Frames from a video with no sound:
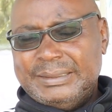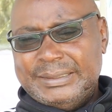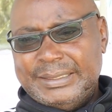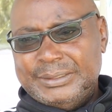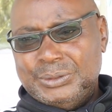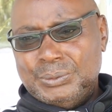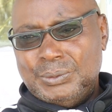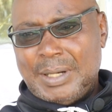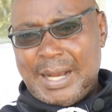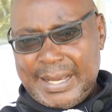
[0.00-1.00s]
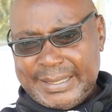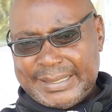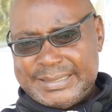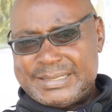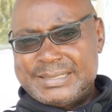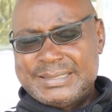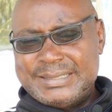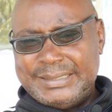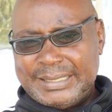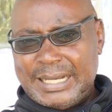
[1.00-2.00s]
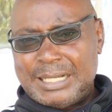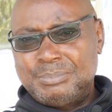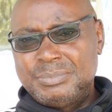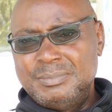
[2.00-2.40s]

Then you highlight the gap,